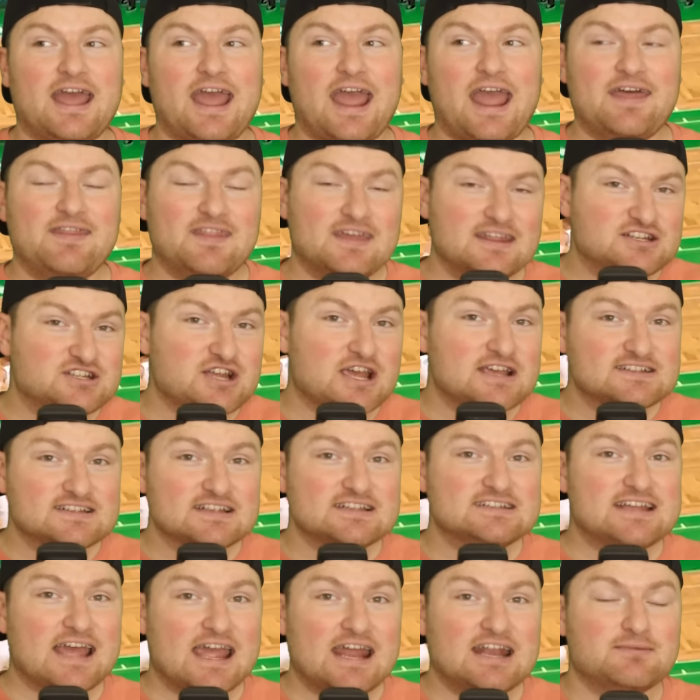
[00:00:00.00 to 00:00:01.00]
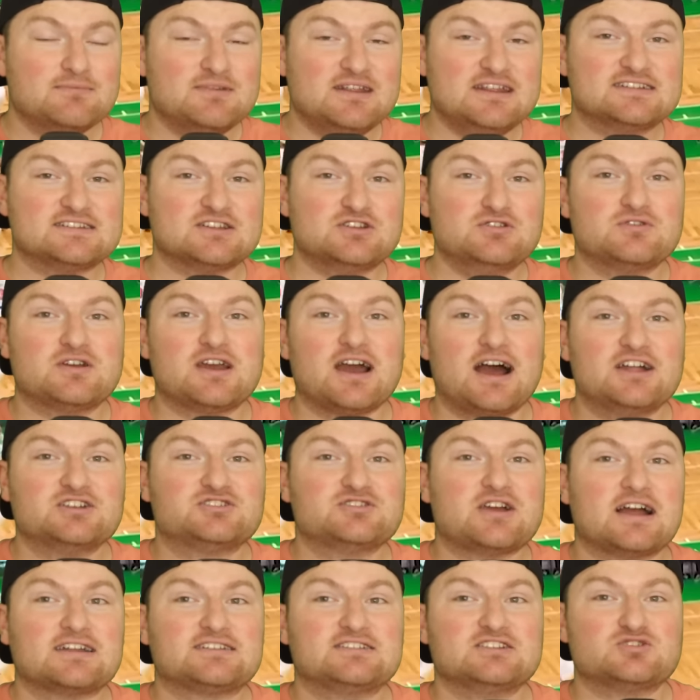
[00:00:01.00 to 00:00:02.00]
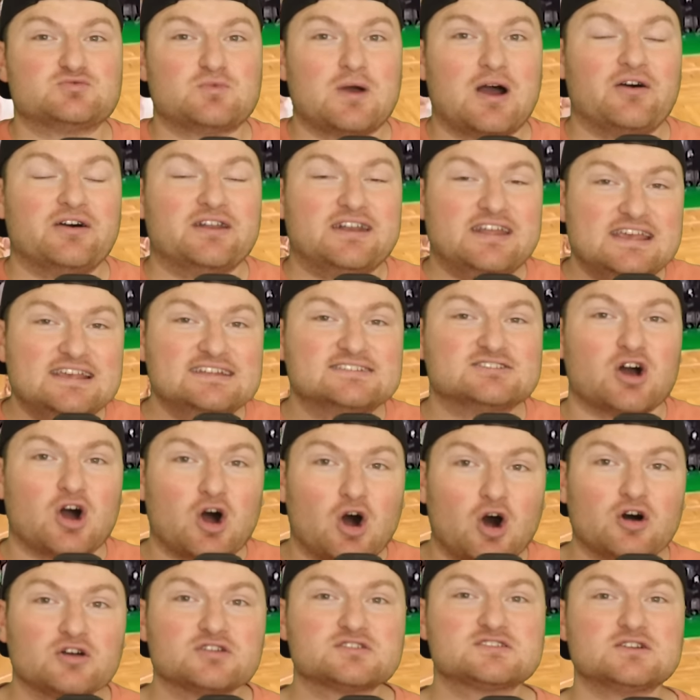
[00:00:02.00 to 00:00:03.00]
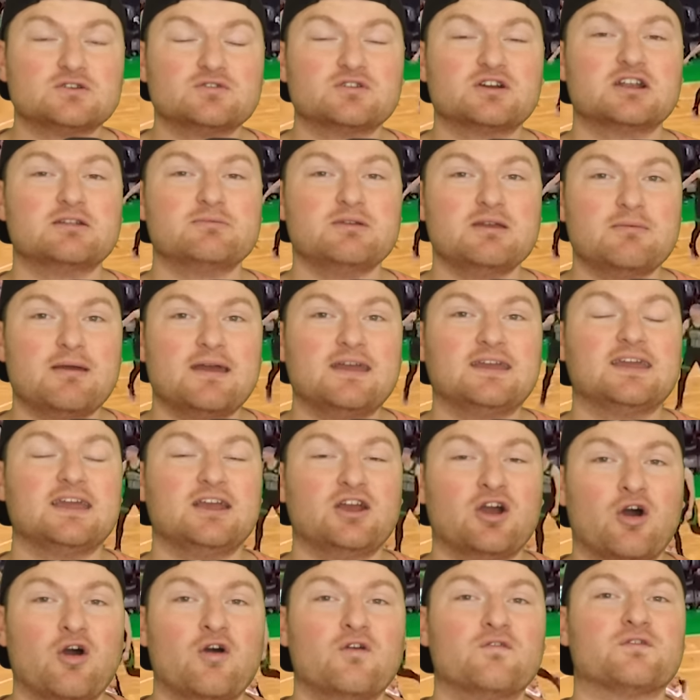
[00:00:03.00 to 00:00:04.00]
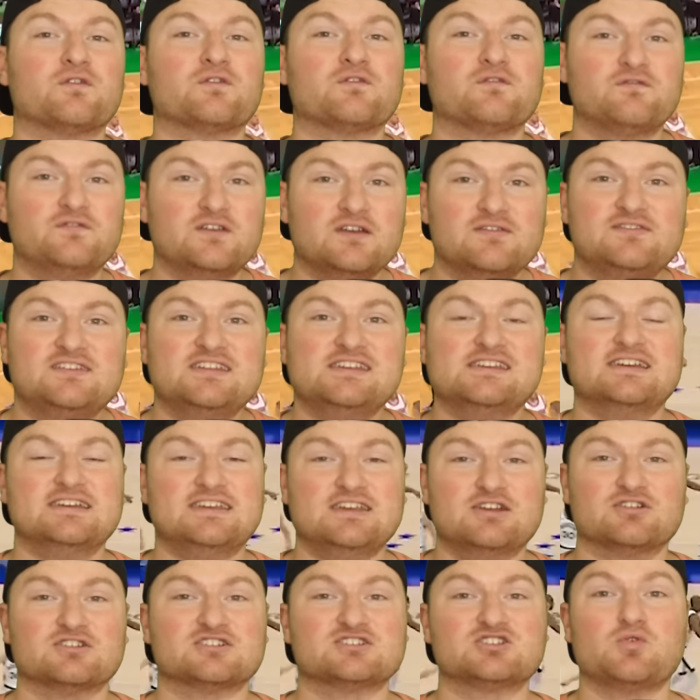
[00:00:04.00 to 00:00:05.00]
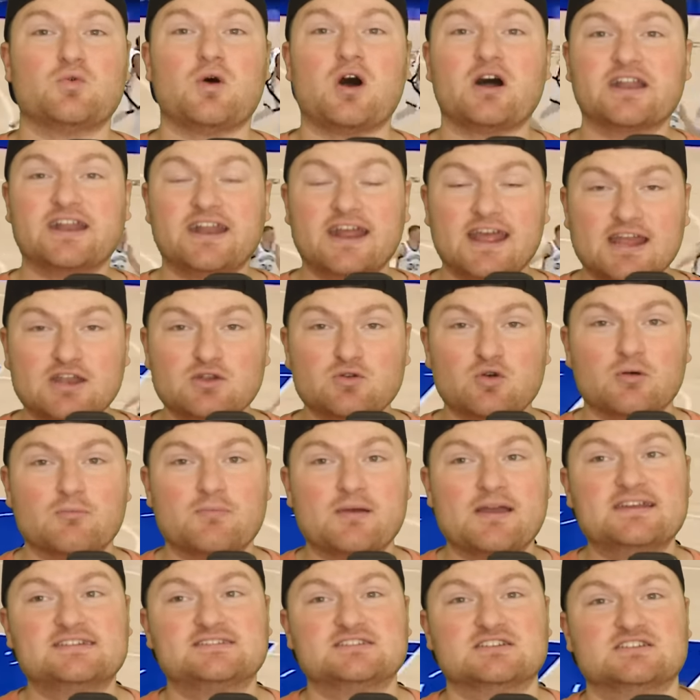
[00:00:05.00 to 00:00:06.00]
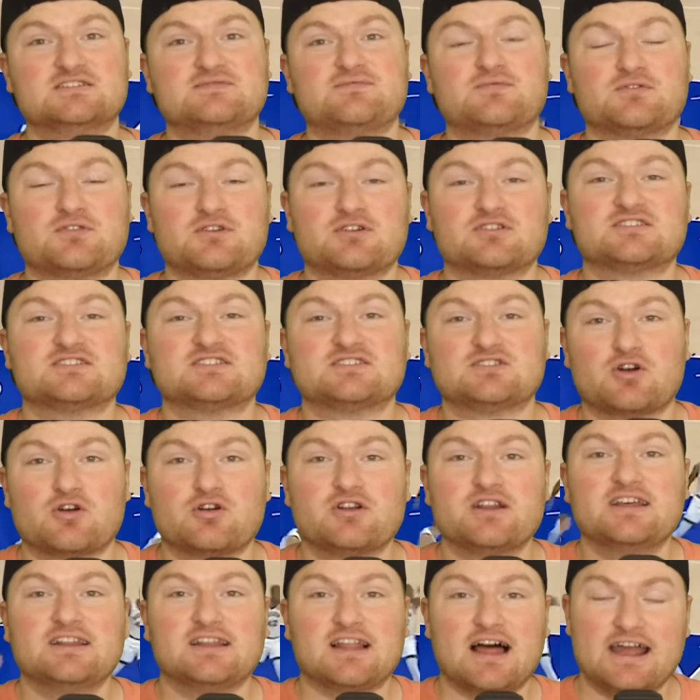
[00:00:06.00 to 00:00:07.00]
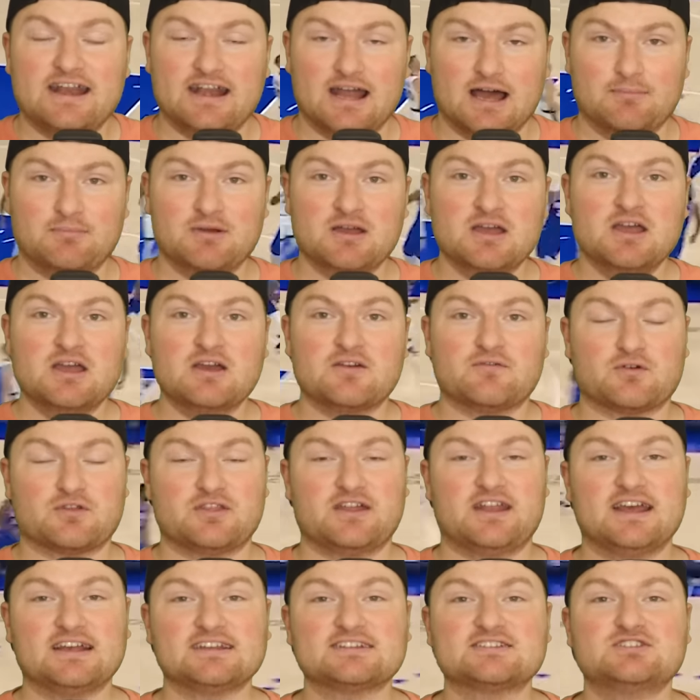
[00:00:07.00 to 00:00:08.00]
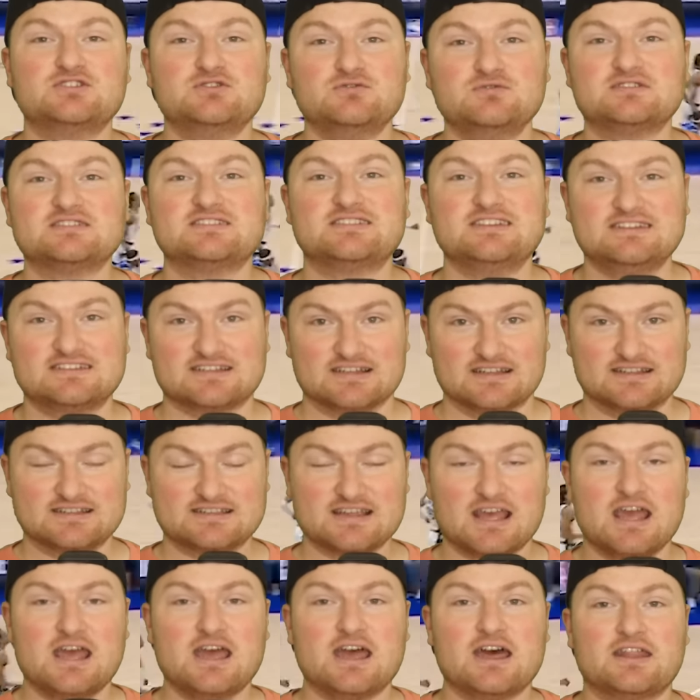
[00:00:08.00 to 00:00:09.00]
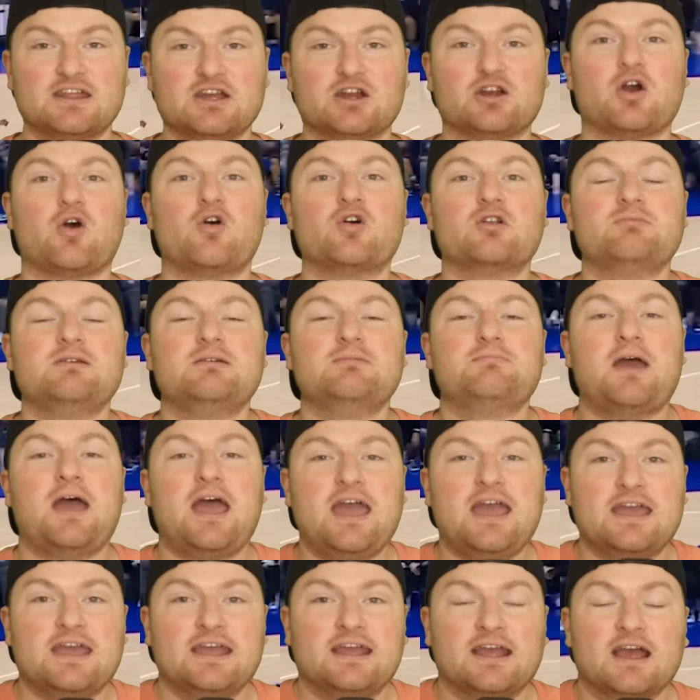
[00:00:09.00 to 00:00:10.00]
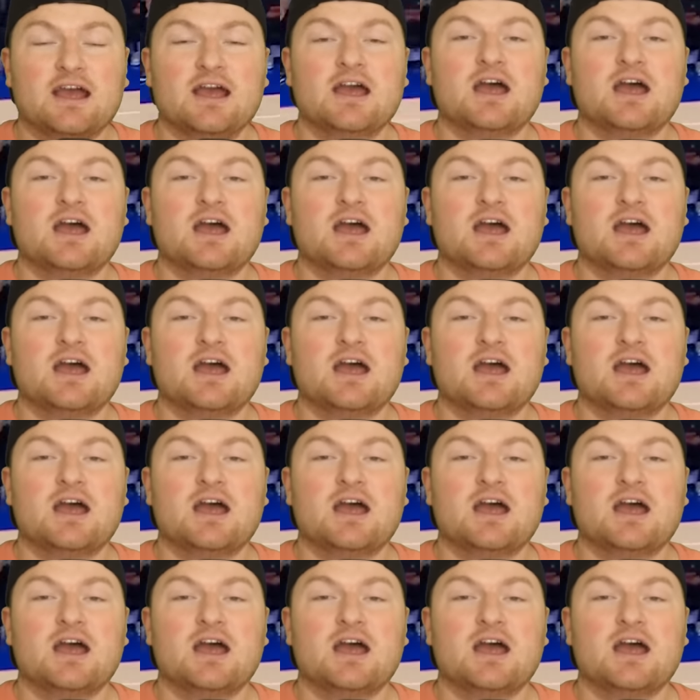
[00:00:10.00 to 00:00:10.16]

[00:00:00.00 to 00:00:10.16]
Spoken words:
and then Jason Tatum needs a new contract as well, and he's also going to be making over 50 a year. So on an annual basis for their starting lineup for the next two seasons, they're going to be paying